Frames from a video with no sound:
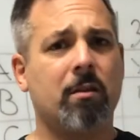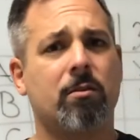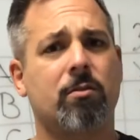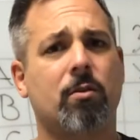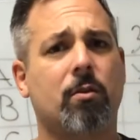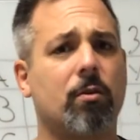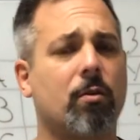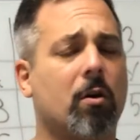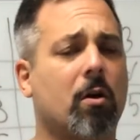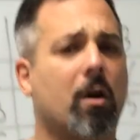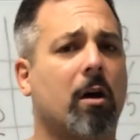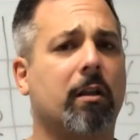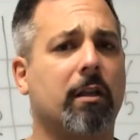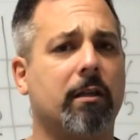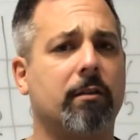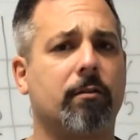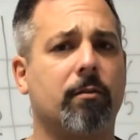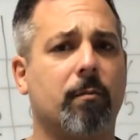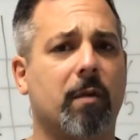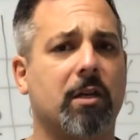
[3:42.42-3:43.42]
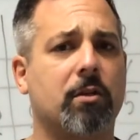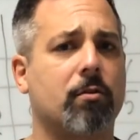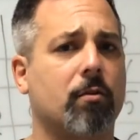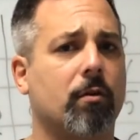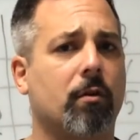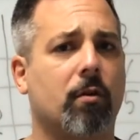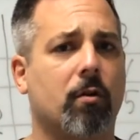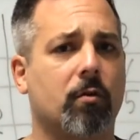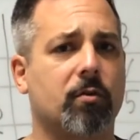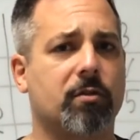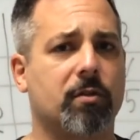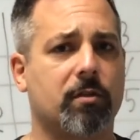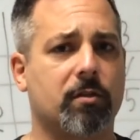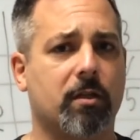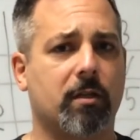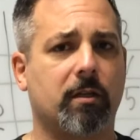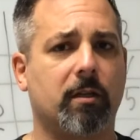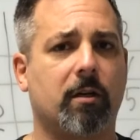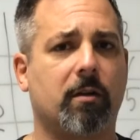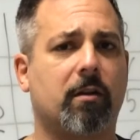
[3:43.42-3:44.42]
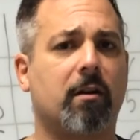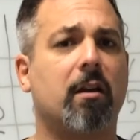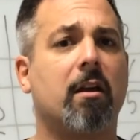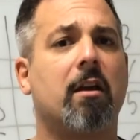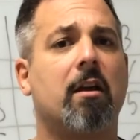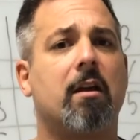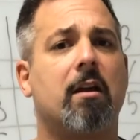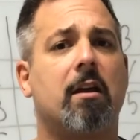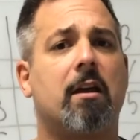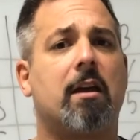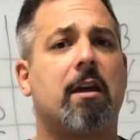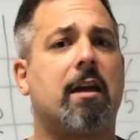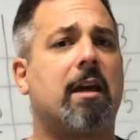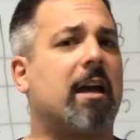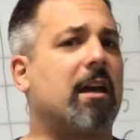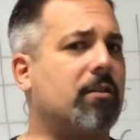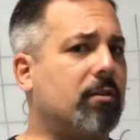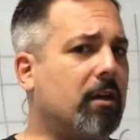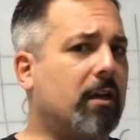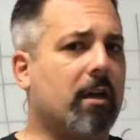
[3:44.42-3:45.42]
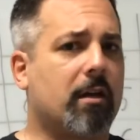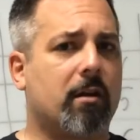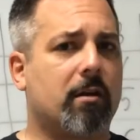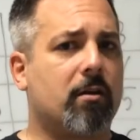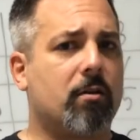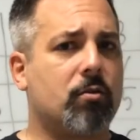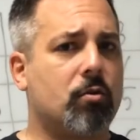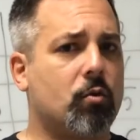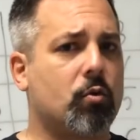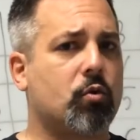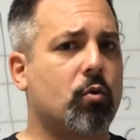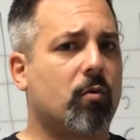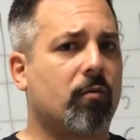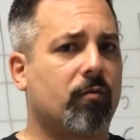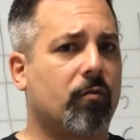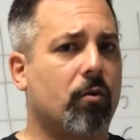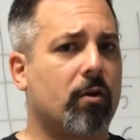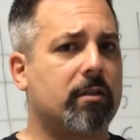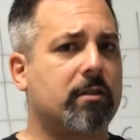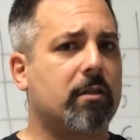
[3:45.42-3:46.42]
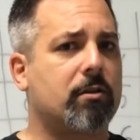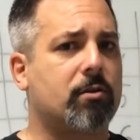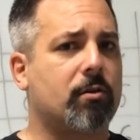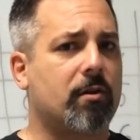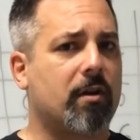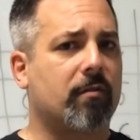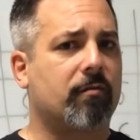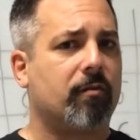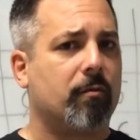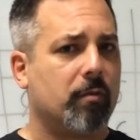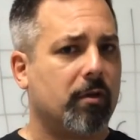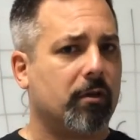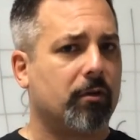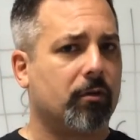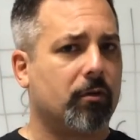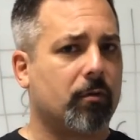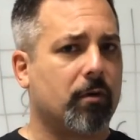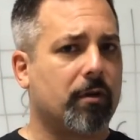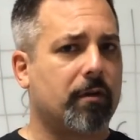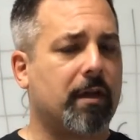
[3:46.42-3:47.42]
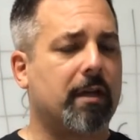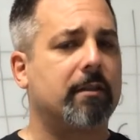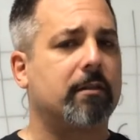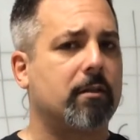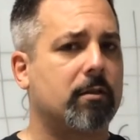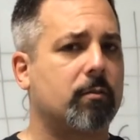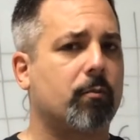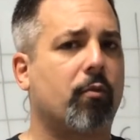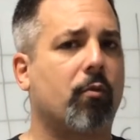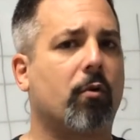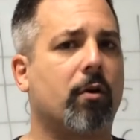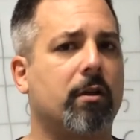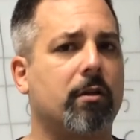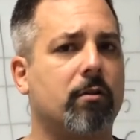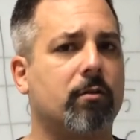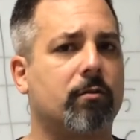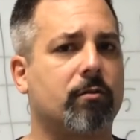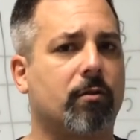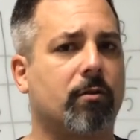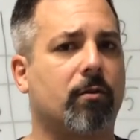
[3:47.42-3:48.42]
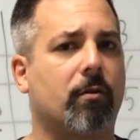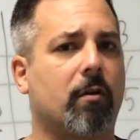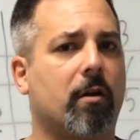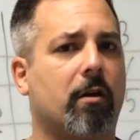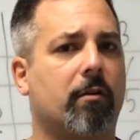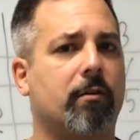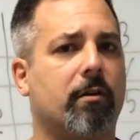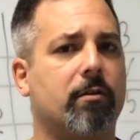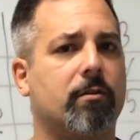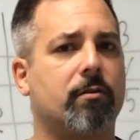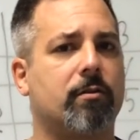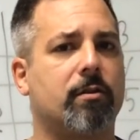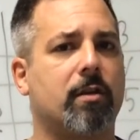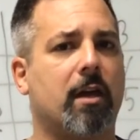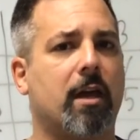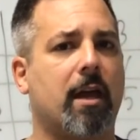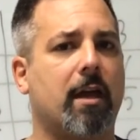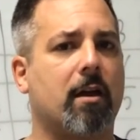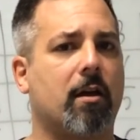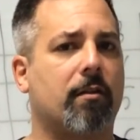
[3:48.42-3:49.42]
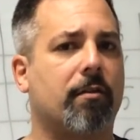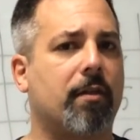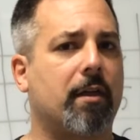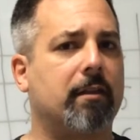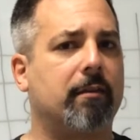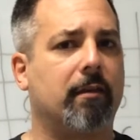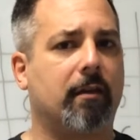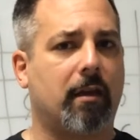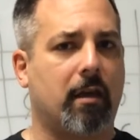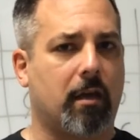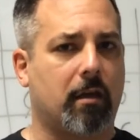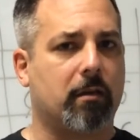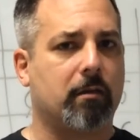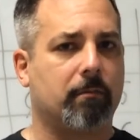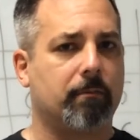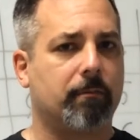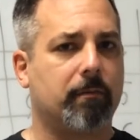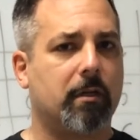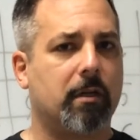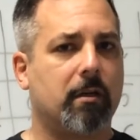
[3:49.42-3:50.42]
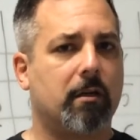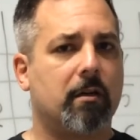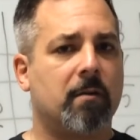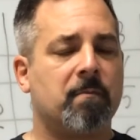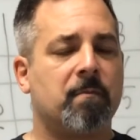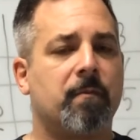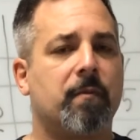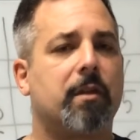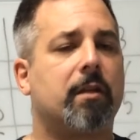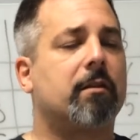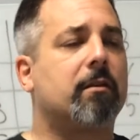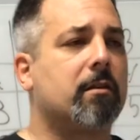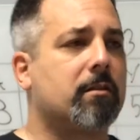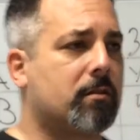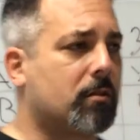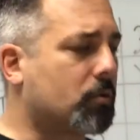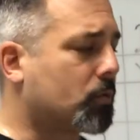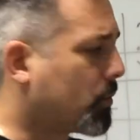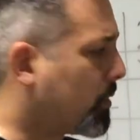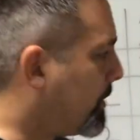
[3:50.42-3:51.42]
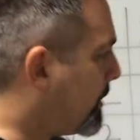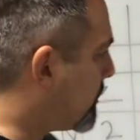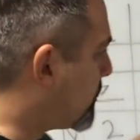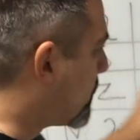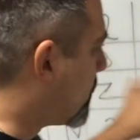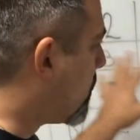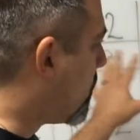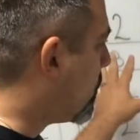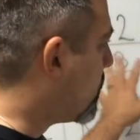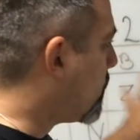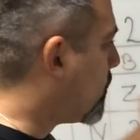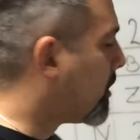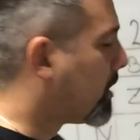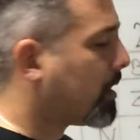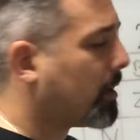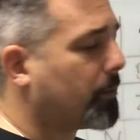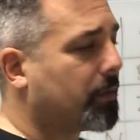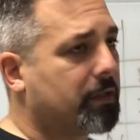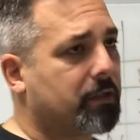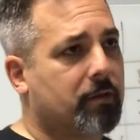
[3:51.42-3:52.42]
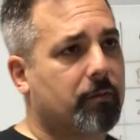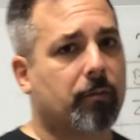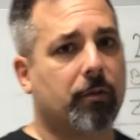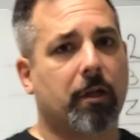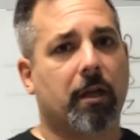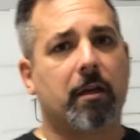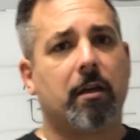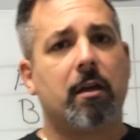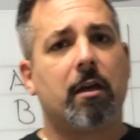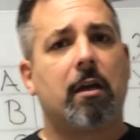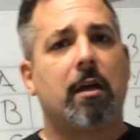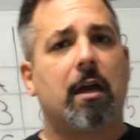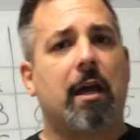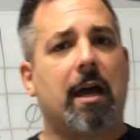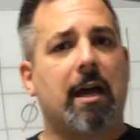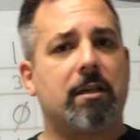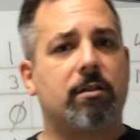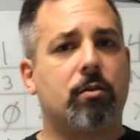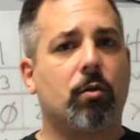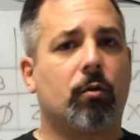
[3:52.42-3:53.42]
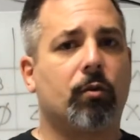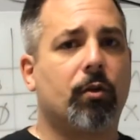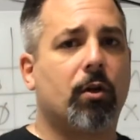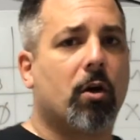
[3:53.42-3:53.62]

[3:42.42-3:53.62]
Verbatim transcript: So you call in to make sure the coast is clear, and you get an unusual voice that you're not familiar with. At this point, you turn around and you say, "Hey, authenticate." This is where this code will come into play. As you'll